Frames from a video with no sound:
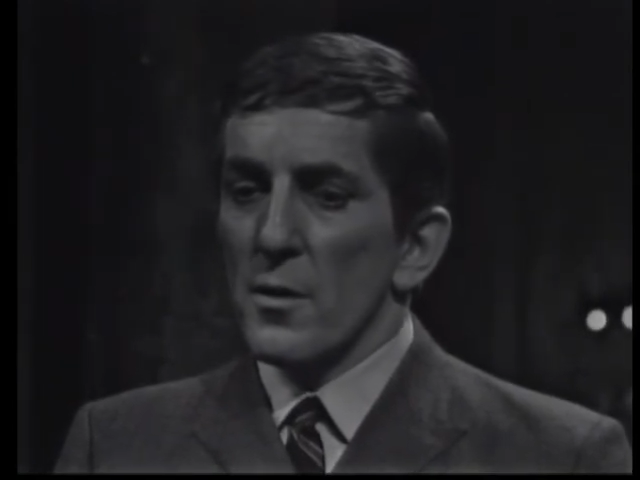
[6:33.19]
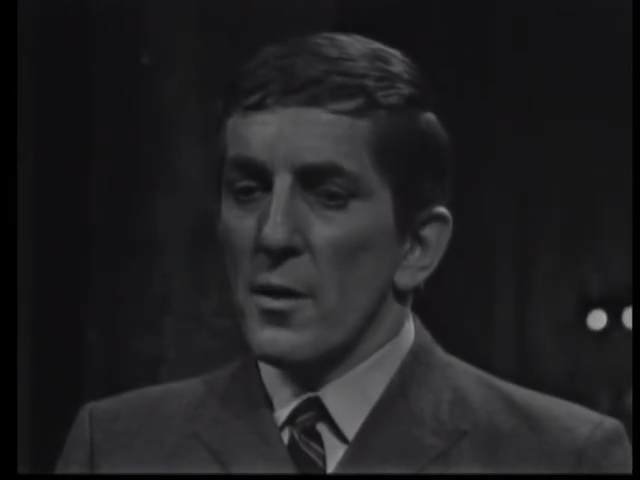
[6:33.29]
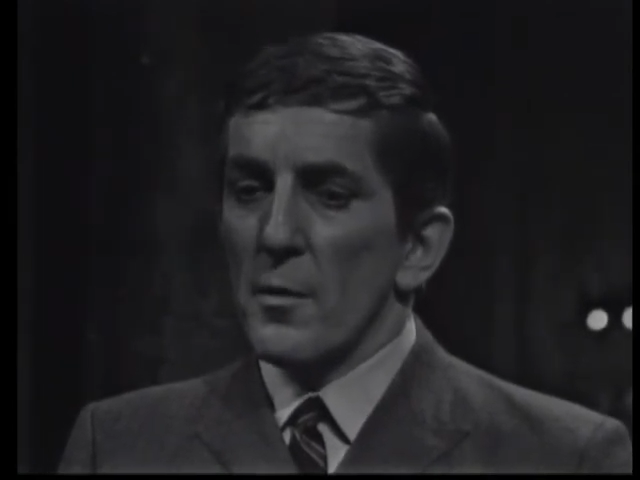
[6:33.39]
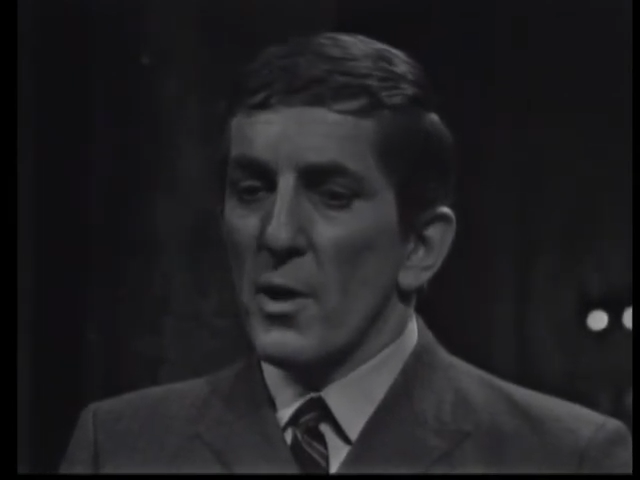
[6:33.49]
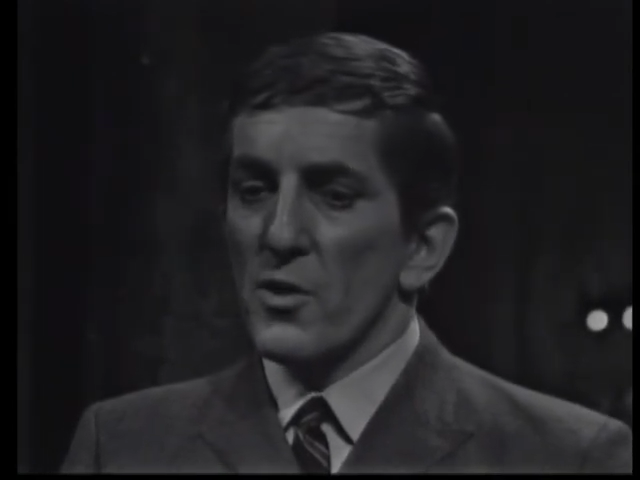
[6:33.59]

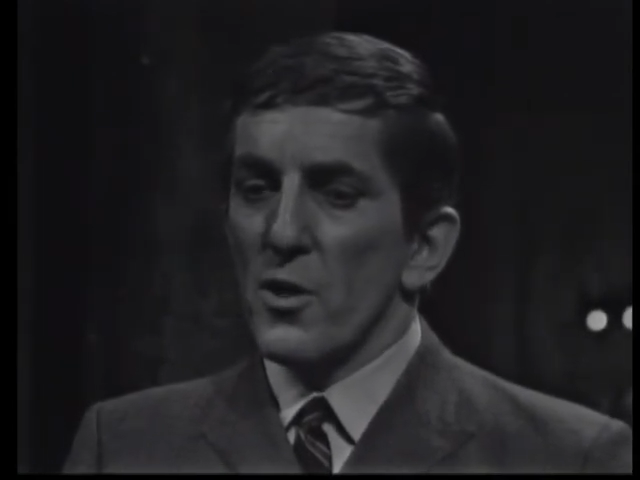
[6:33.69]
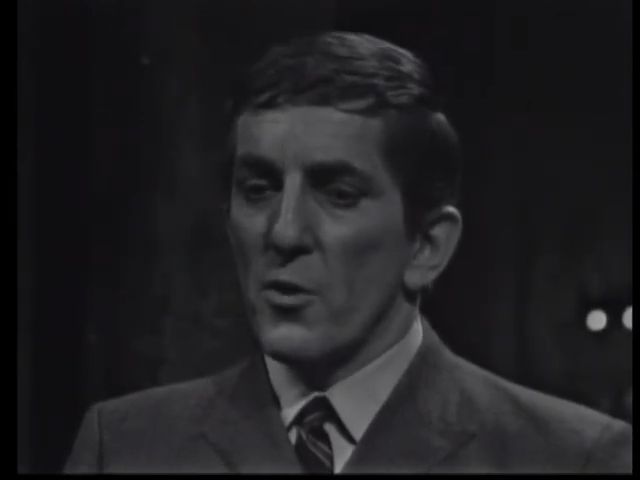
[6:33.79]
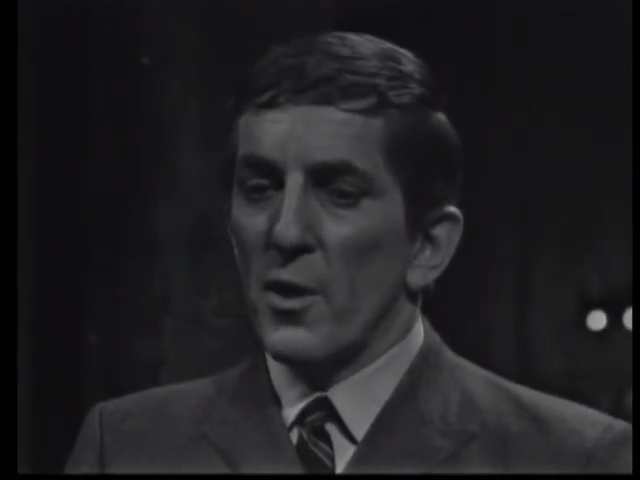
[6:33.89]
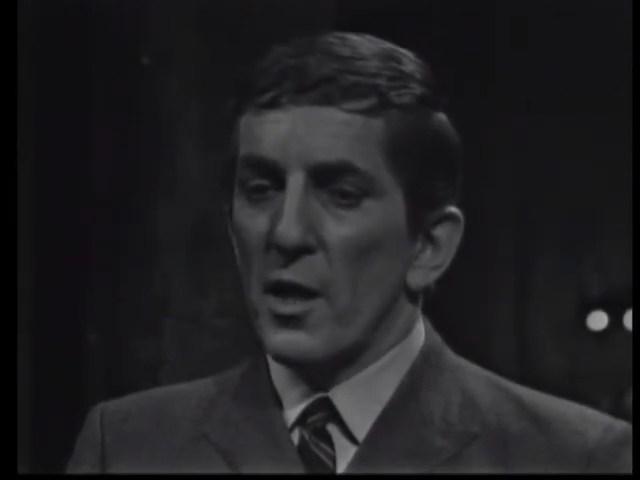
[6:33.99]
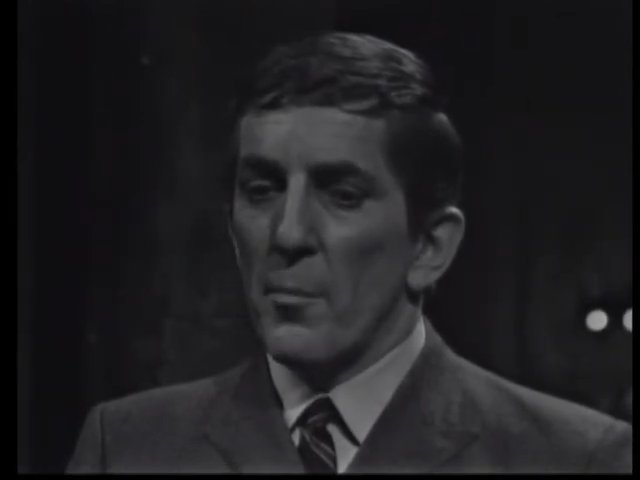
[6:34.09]
he must
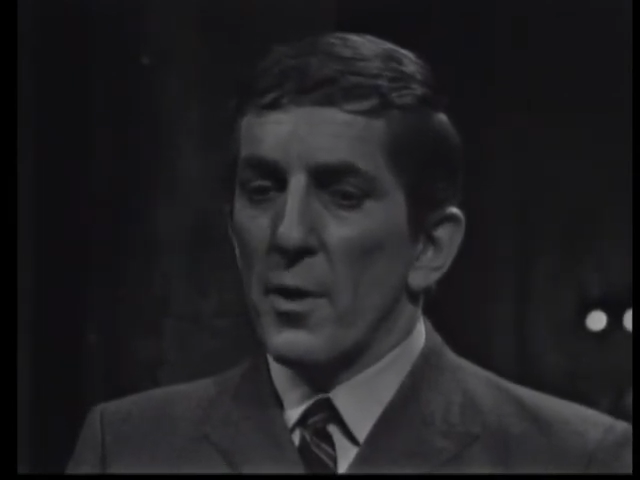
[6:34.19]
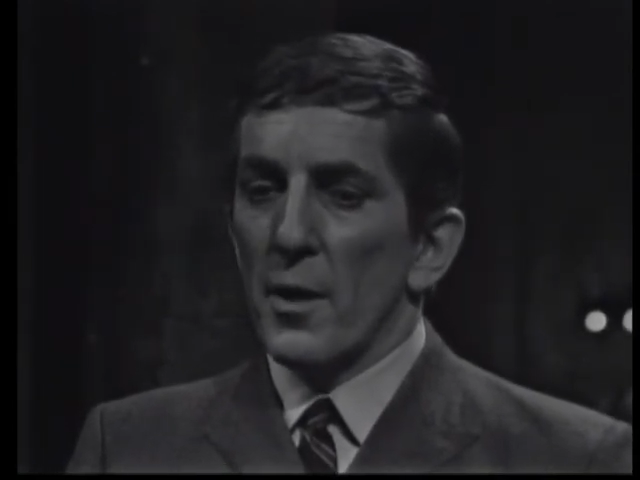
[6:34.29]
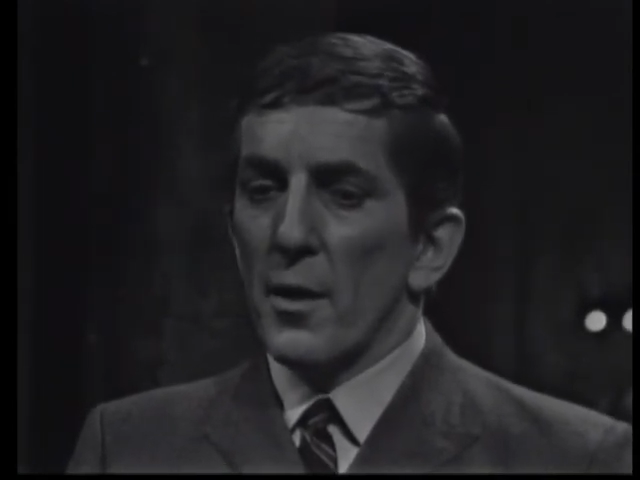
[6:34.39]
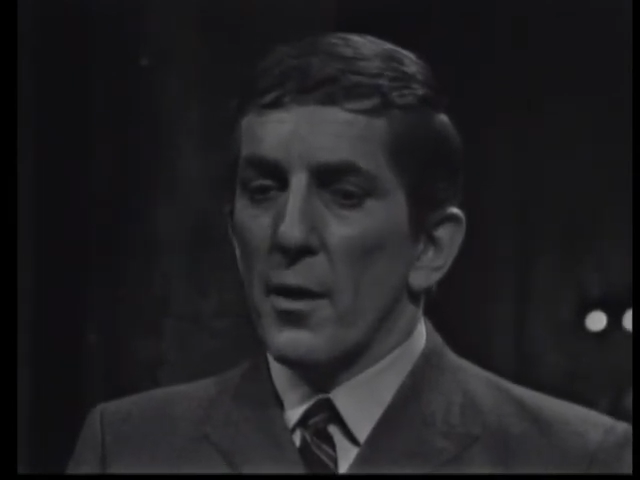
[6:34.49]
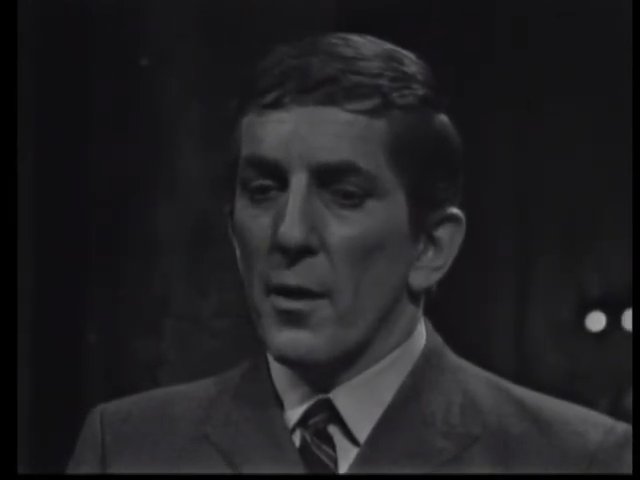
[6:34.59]
certainly
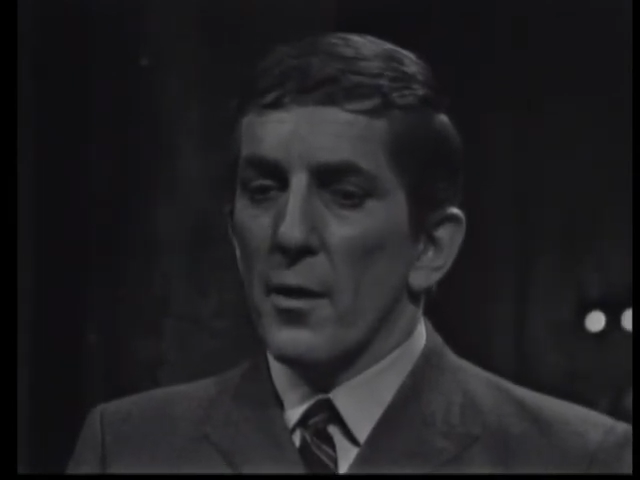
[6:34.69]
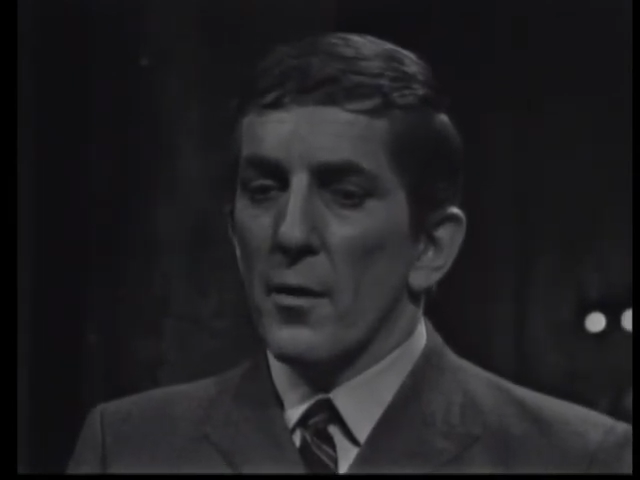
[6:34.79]
be,